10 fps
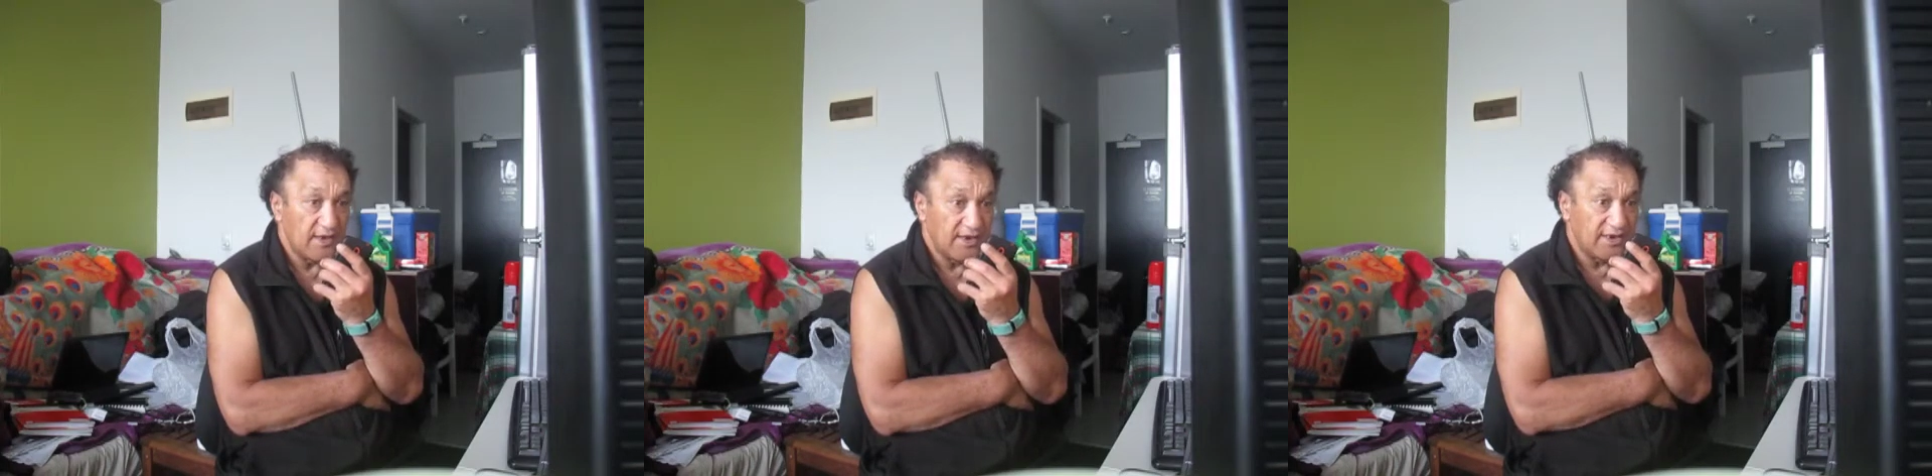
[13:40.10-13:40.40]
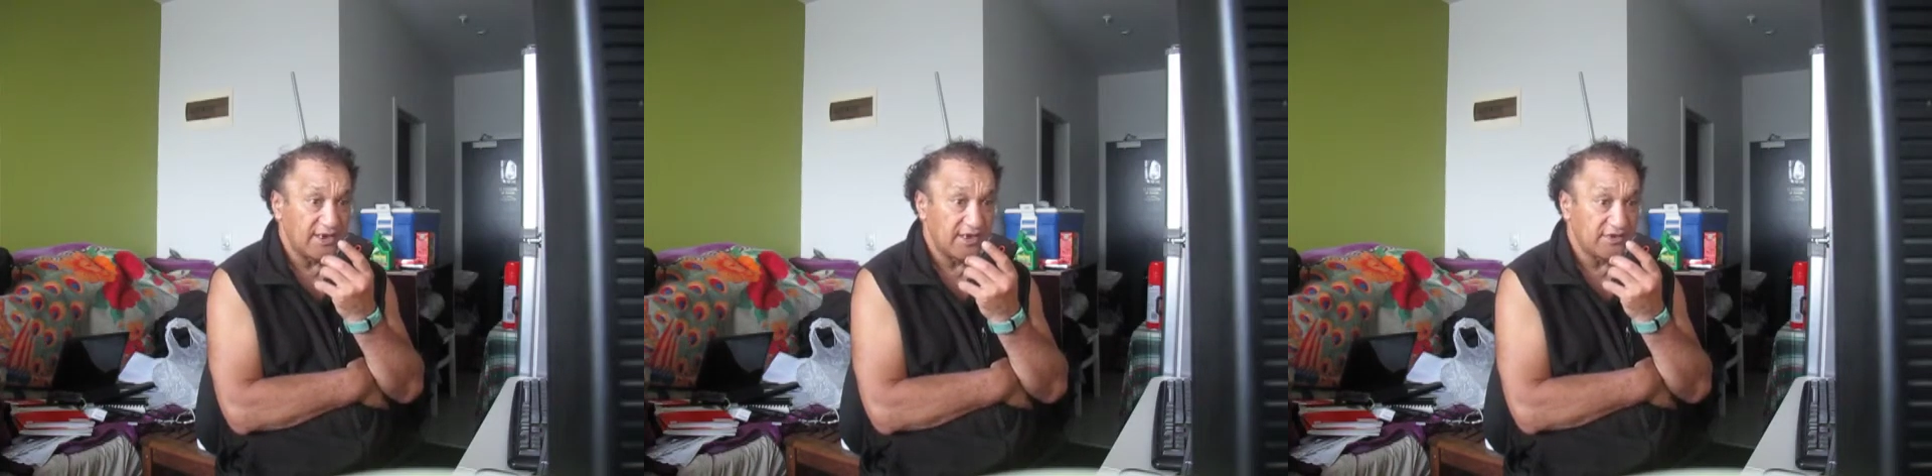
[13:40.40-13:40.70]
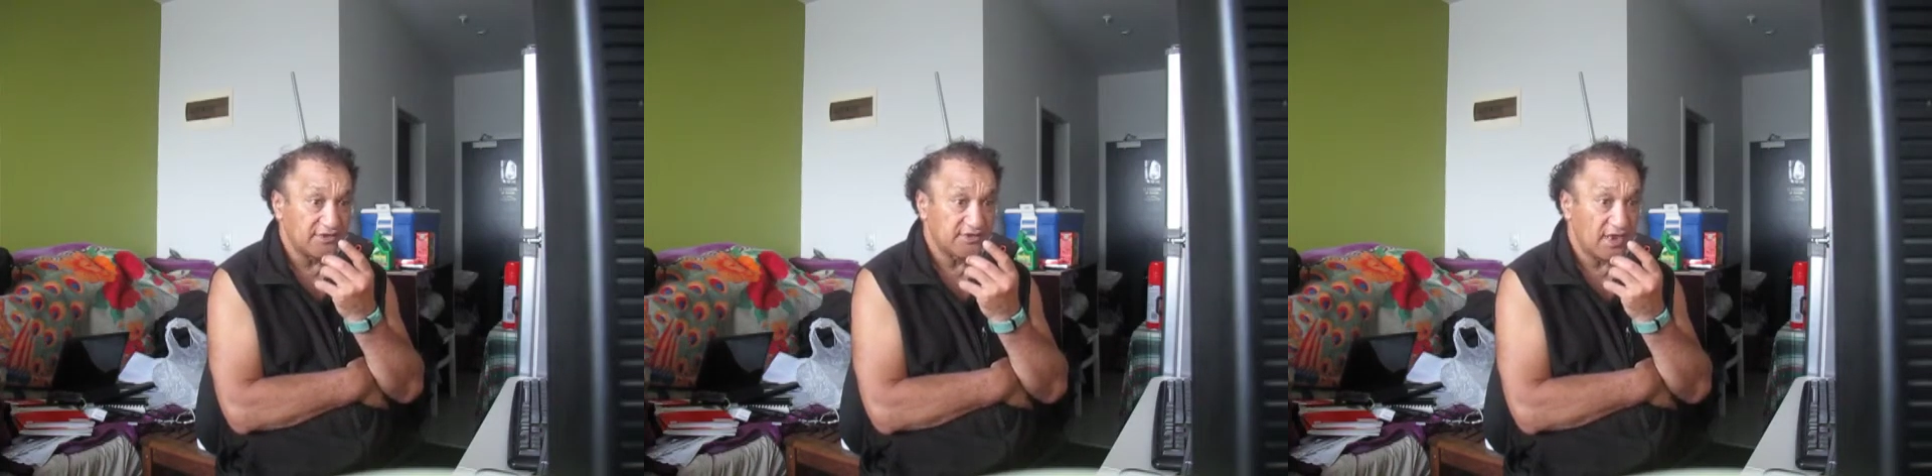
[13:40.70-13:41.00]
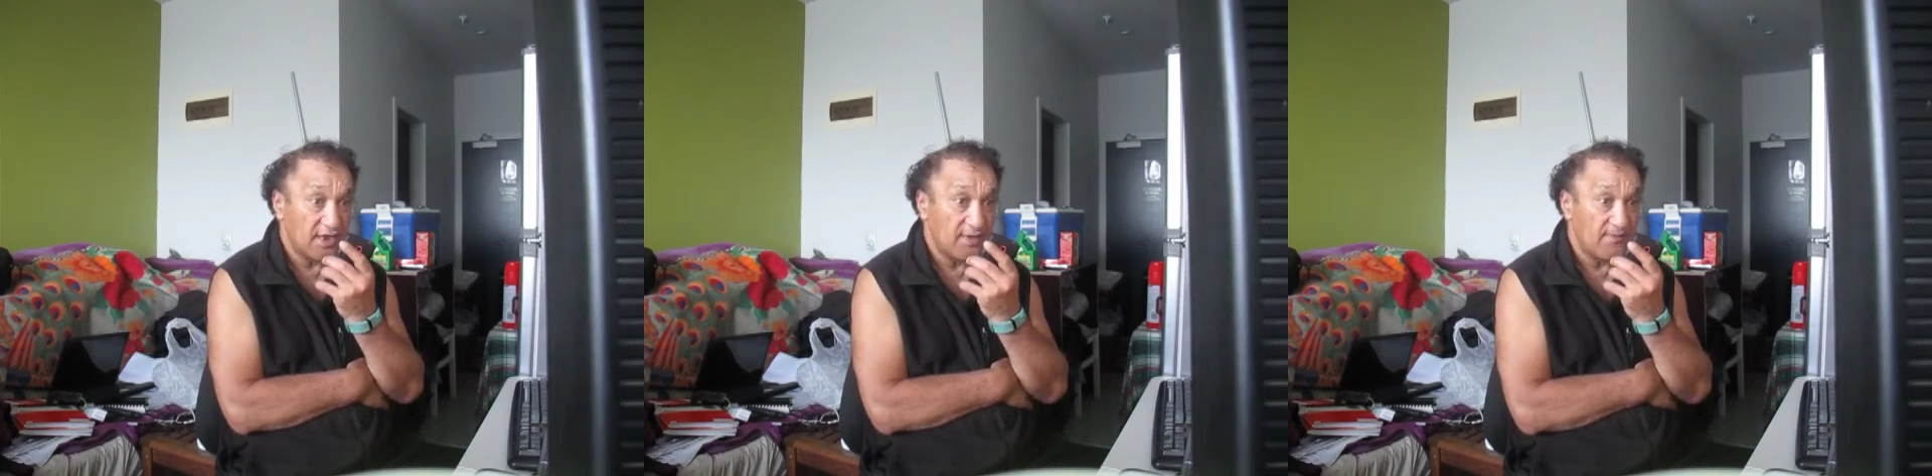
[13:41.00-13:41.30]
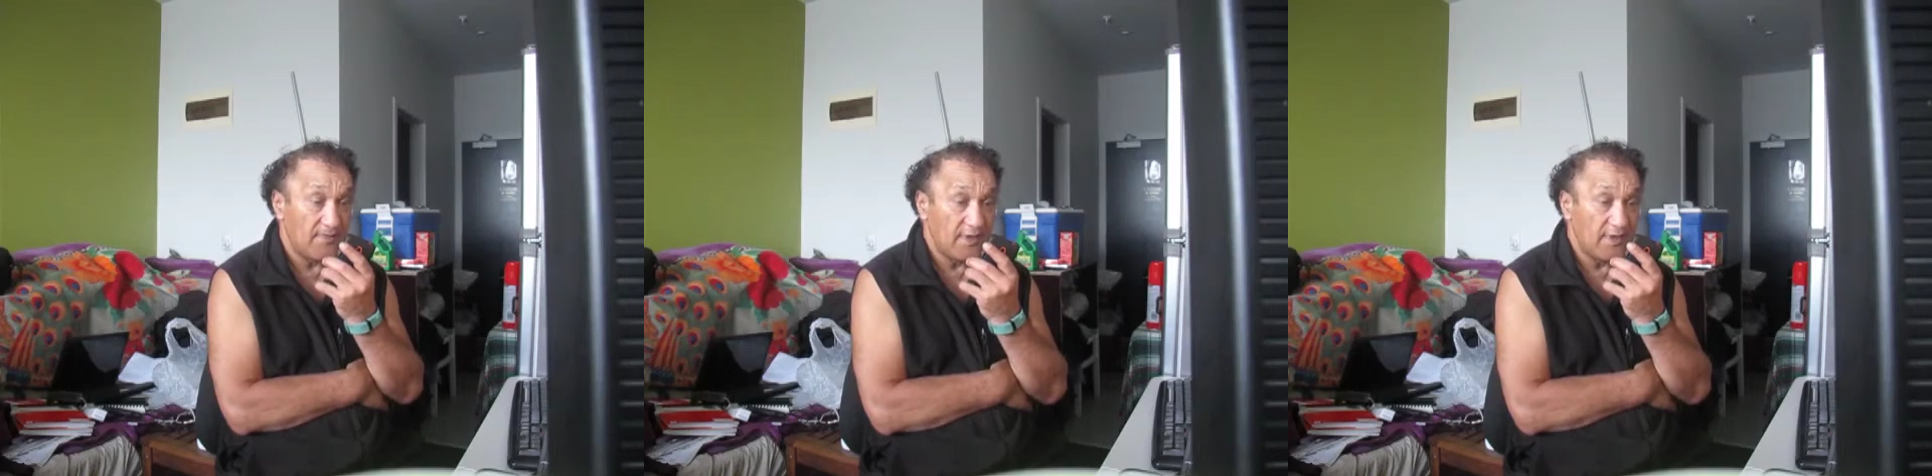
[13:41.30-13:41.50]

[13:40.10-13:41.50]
in his, um,